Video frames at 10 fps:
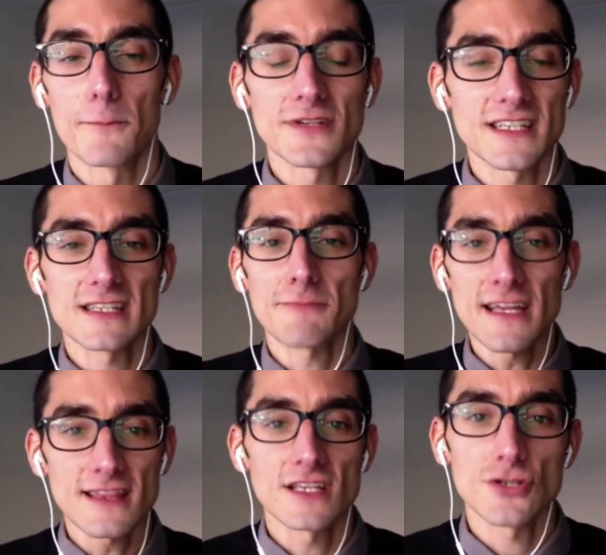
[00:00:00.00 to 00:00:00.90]
Uh, but
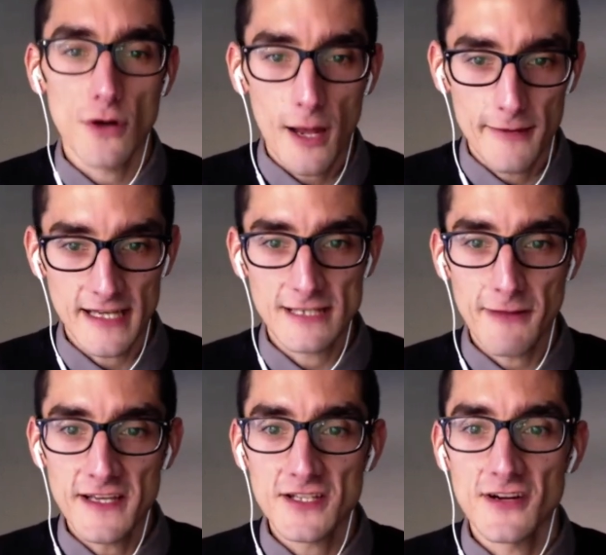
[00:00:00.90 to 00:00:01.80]
despite these drawbacks,
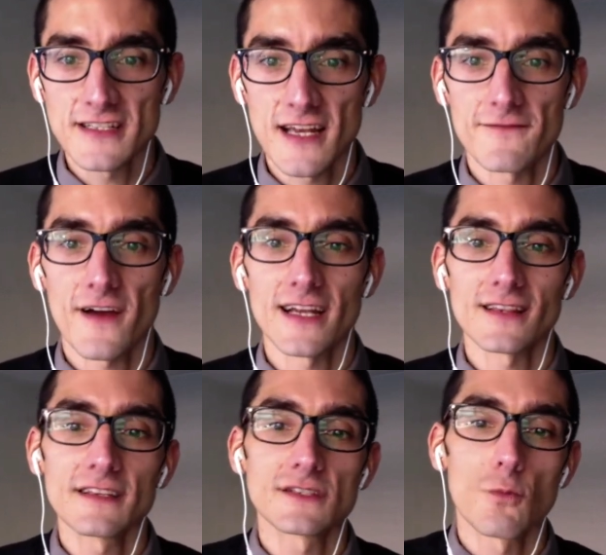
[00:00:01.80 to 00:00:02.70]
Spicer identified
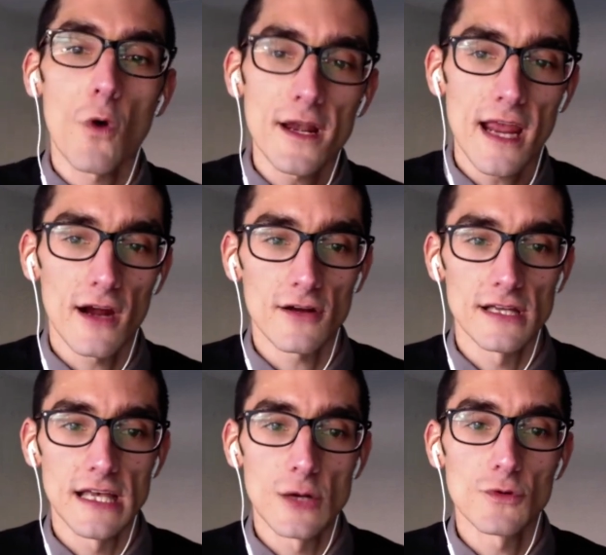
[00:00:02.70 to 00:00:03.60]
at least one
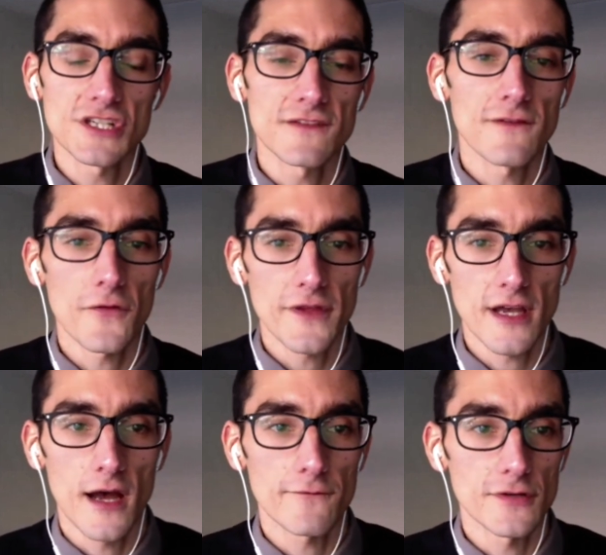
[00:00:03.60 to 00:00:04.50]
area in which he felt
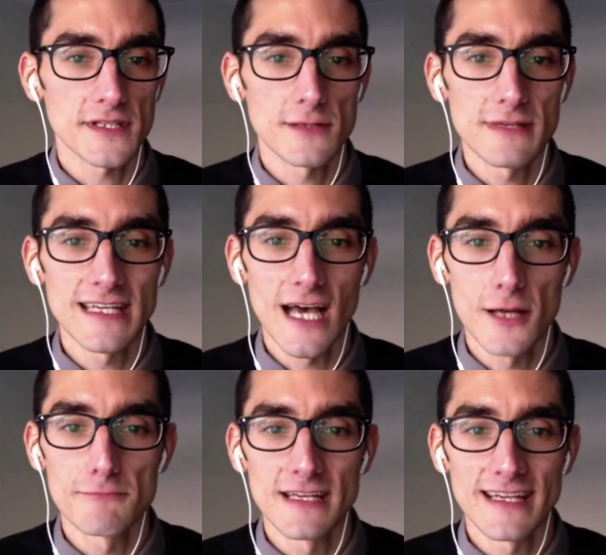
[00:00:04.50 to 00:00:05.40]
the conference to be an
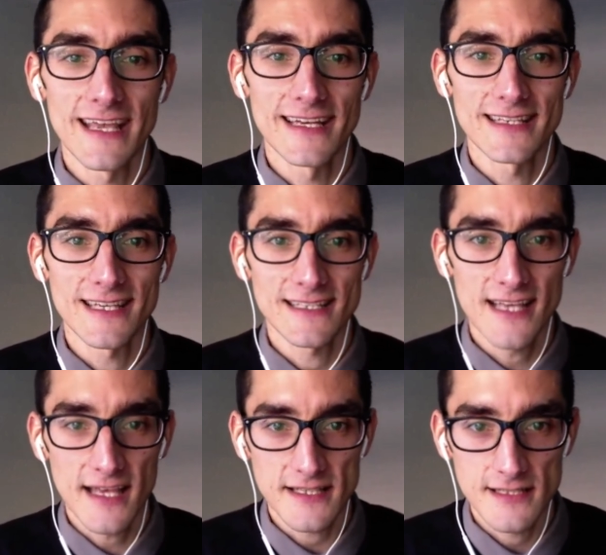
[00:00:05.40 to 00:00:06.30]
unmitigated
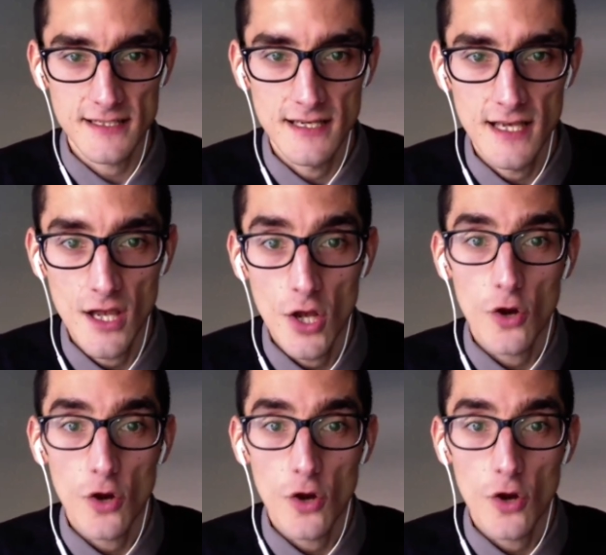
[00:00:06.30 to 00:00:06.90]
success.